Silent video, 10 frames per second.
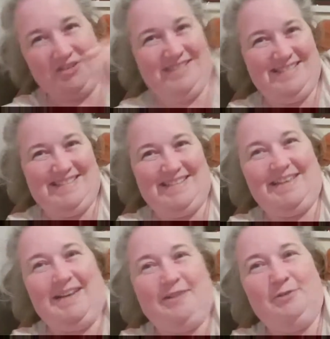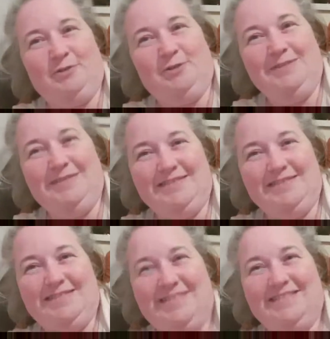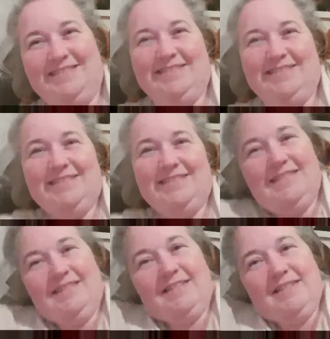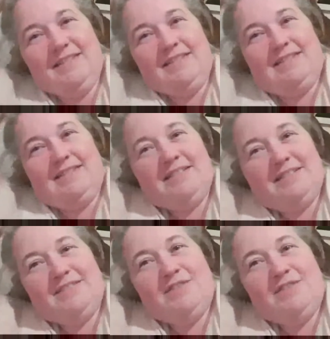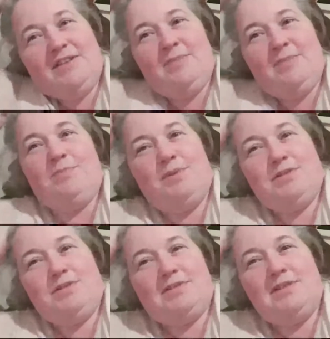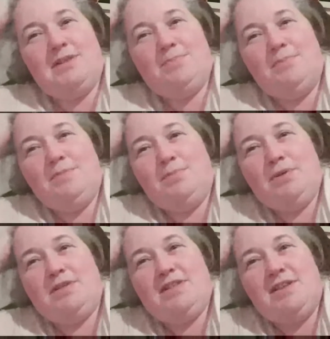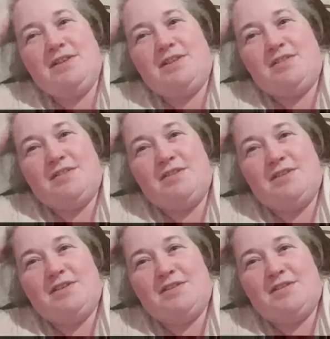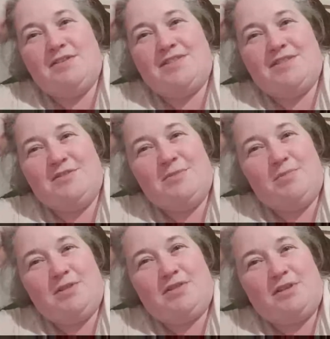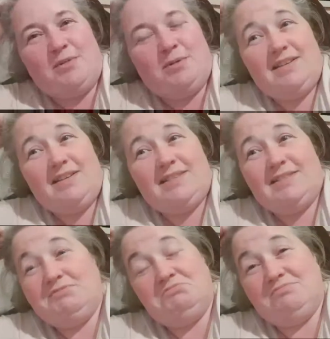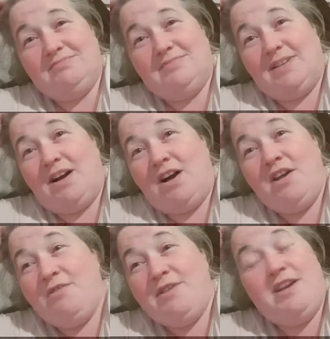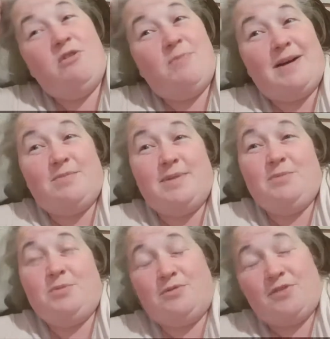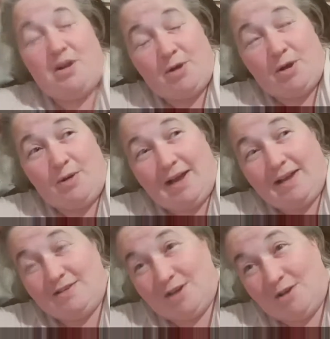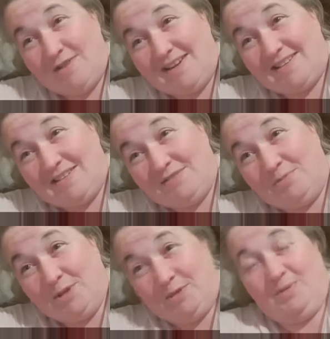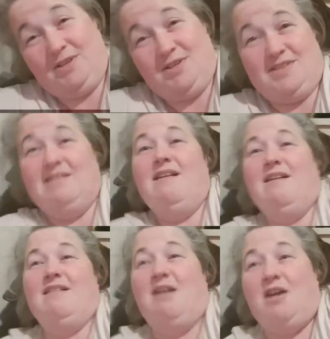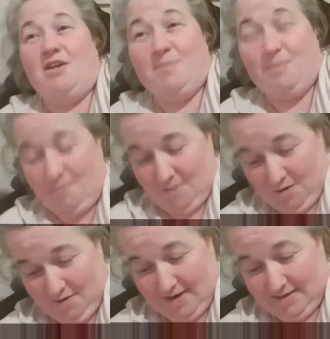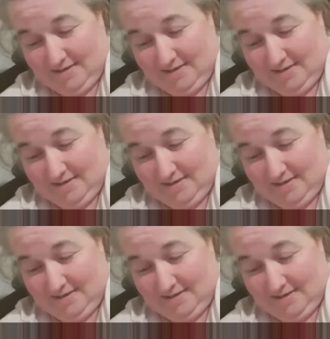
it, Carol? I feel like bugs like you. You don't know if that's through your blood type. I only know about people with fibro and O negative blood because I'm O negative